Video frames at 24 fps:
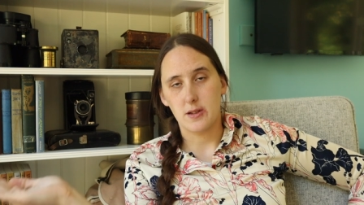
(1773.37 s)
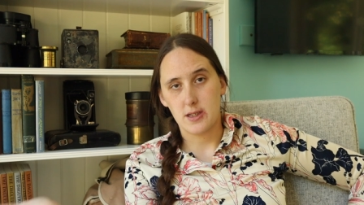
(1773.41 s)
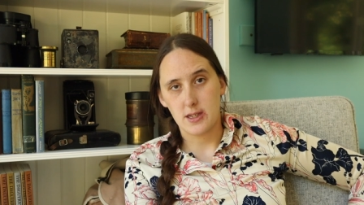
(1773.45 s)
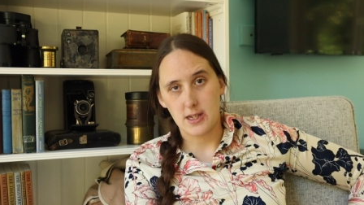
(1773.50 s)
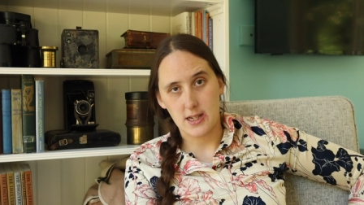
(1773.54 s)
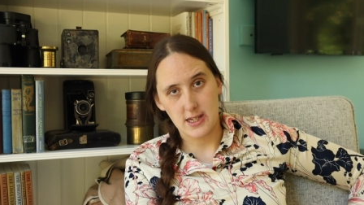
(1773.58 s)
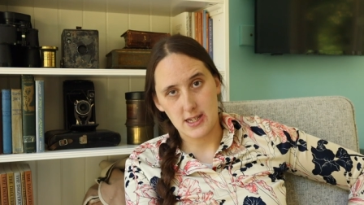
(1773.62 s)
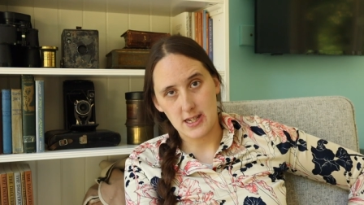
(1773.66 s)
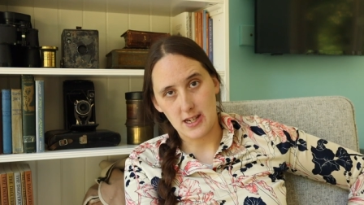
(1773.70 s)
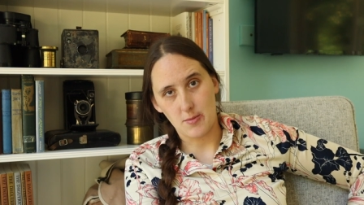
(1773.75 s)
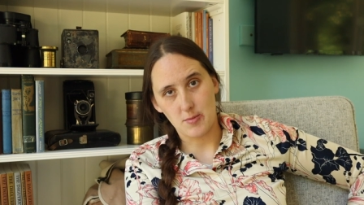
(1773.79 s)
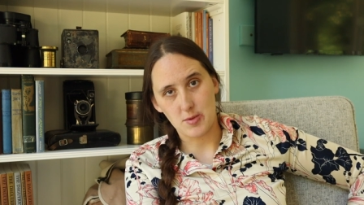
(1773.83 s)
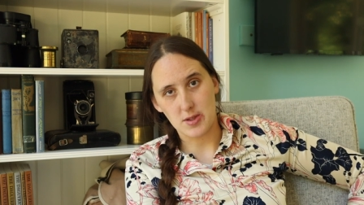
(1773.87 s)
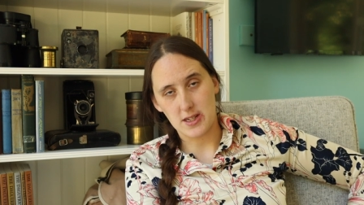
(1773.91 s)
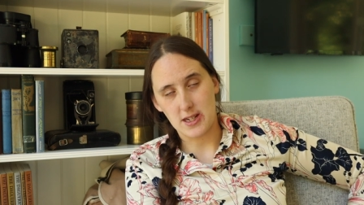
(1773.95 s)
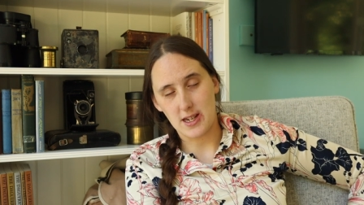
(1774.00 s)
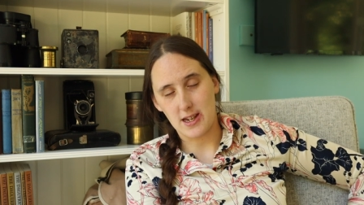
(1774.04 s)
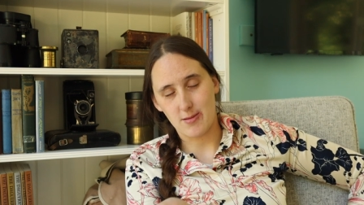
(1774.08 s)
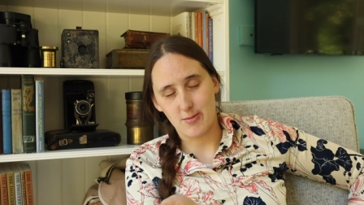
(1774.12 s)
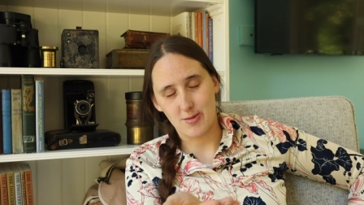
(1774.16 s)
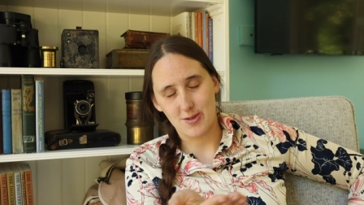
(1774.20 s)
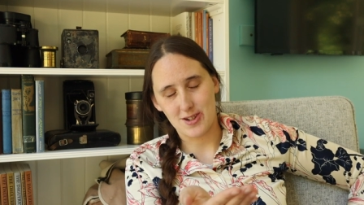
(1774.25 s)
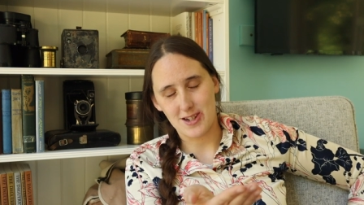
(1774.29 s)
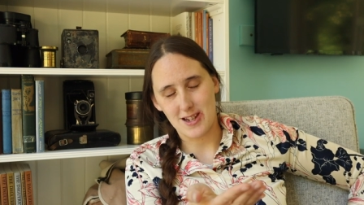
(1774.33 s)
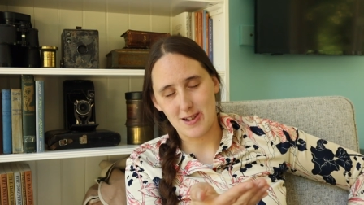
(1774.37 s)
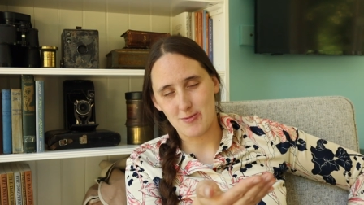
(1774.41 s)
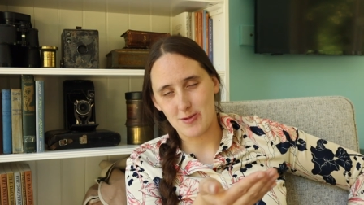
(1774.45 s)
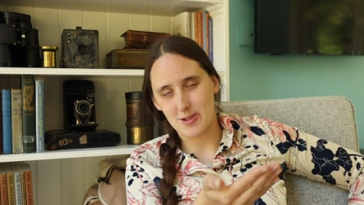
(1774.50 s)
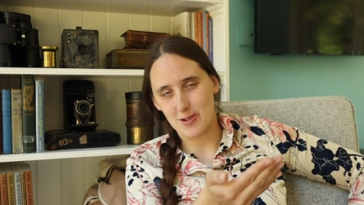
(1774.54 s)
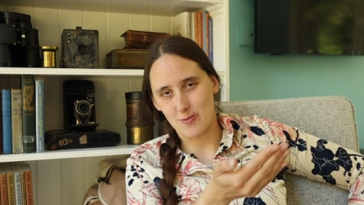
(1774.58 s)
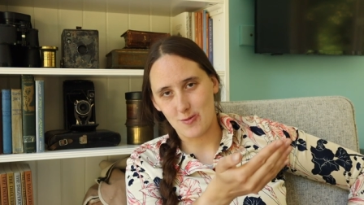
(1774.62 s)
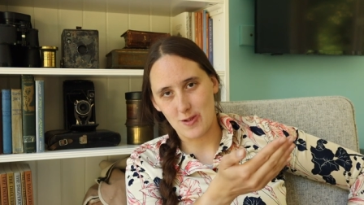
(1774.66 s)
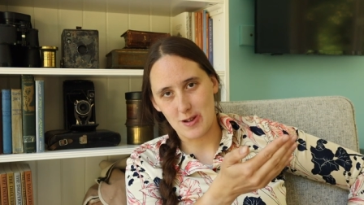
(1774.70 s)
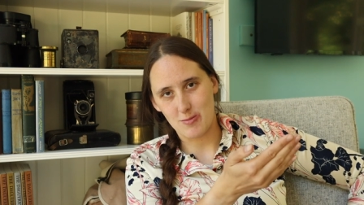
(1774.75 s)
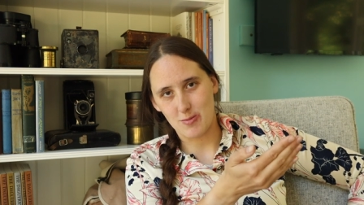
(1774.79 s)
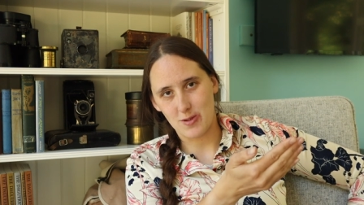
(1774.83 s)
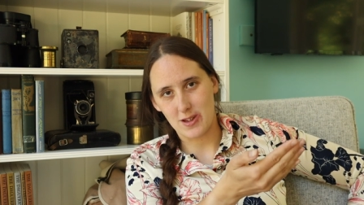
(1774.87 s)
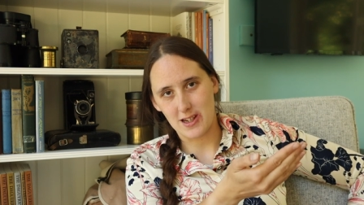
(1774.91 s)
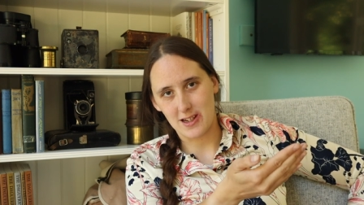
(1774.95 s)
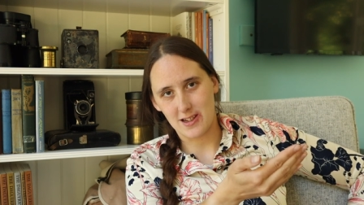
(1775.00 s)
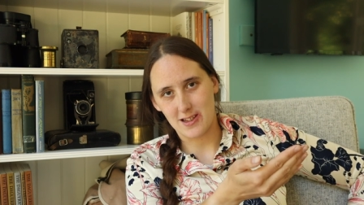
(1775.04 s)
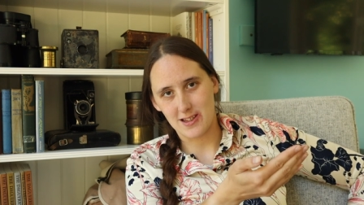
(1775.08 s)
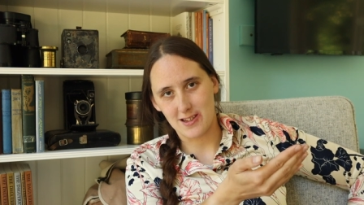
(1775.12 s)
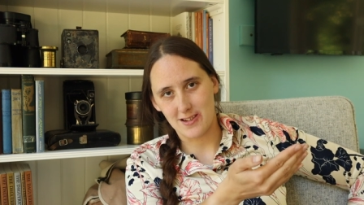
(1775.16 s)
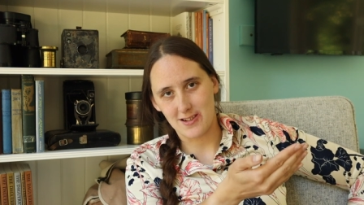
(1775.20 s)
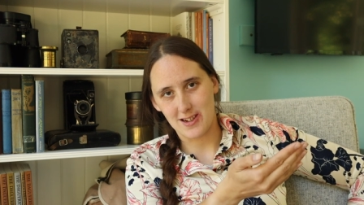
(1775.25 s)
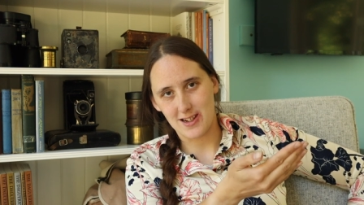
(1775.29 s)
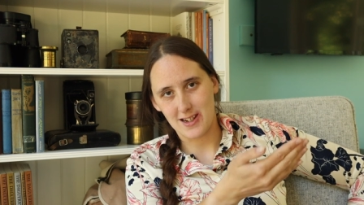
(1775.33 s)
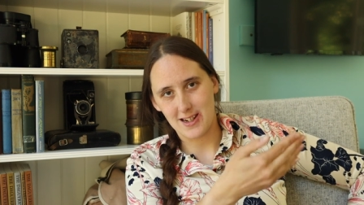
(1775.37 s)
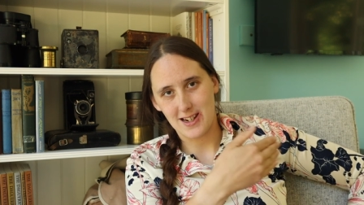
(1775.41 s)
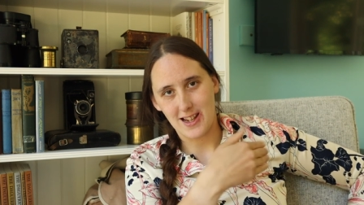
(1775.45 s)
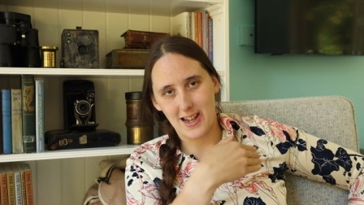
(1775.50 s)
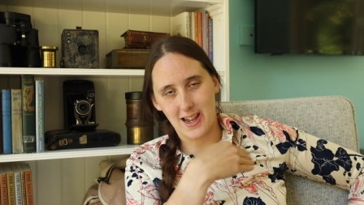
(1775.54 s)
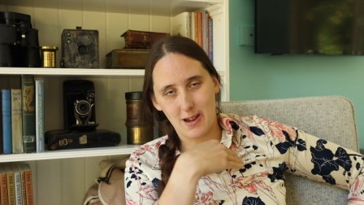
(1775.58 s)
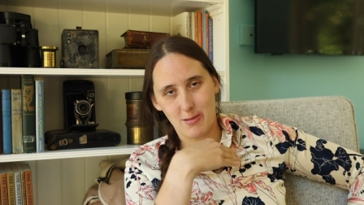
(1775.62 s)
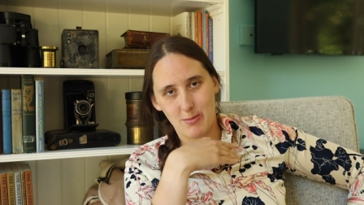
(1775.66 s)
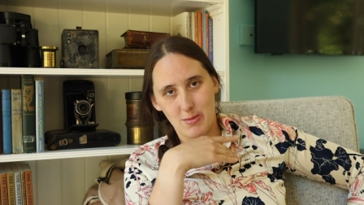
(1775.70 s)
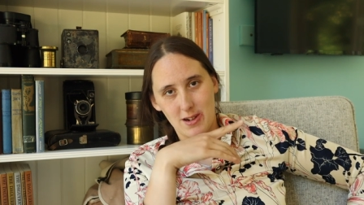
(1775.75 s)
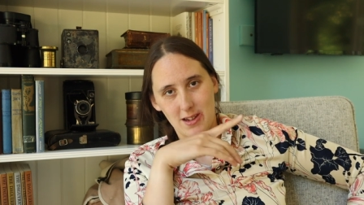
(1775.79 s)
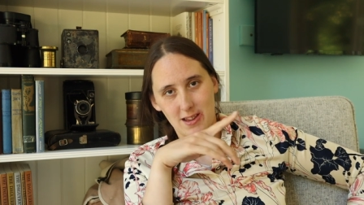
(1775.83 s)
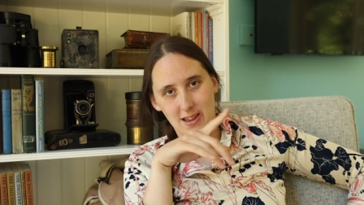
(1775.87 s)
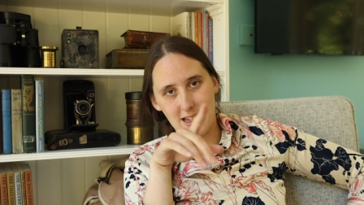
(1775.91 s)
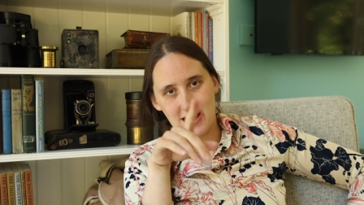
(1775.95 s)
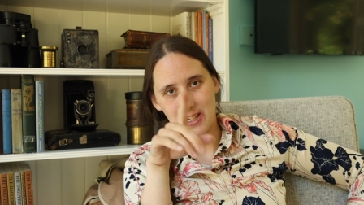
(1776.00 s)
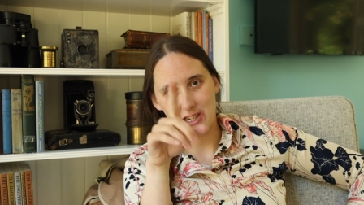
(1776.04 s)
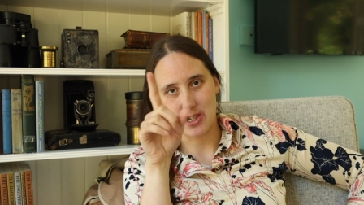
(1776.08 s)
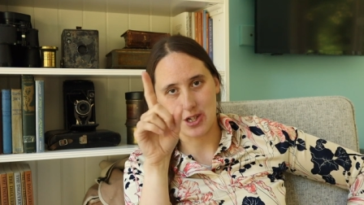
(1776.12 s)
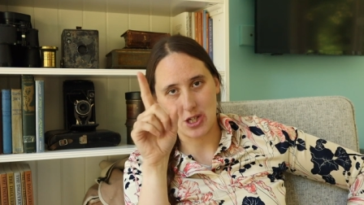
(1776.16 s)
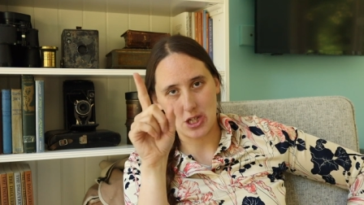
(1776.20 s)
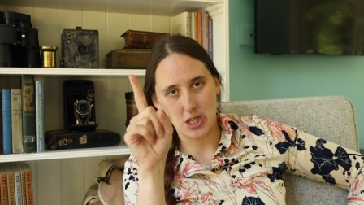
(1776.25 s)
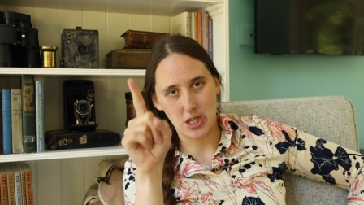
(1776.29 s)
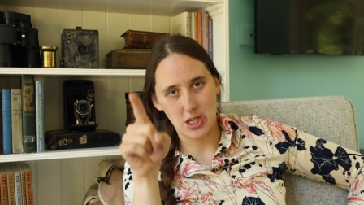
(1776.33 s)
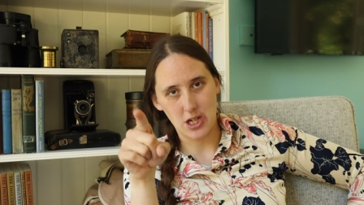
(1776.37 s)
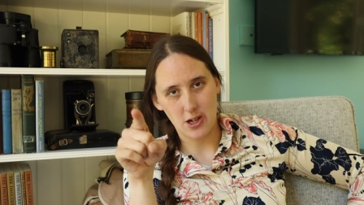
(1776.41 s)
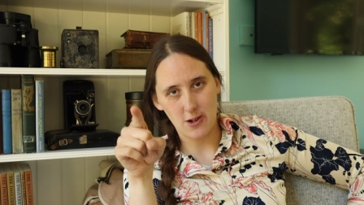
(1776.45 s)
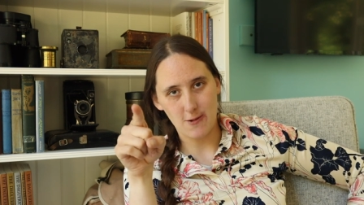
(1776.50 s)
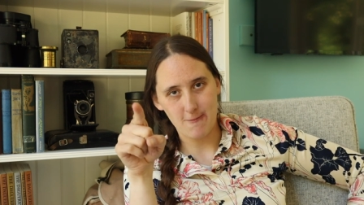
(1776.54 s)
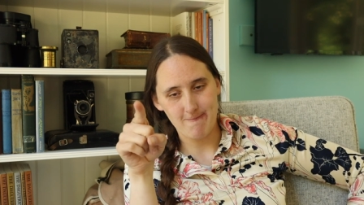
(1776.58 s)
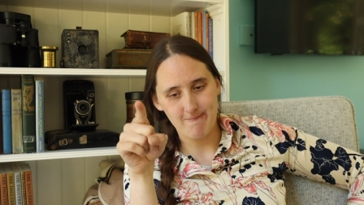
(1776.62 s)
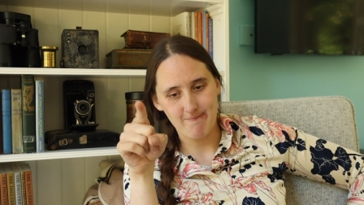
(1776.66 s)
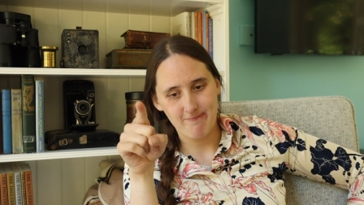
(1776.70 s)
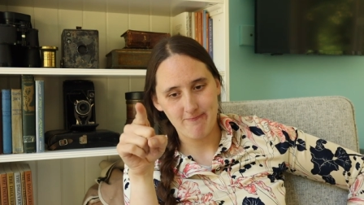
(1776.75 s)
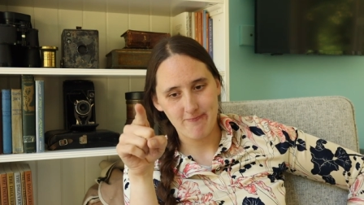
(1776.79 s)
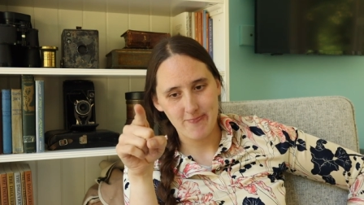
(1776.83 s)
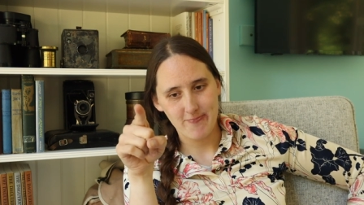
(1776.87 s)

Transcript: tintypes and ambrotypes and wet plate collodion, I'm going to let you go.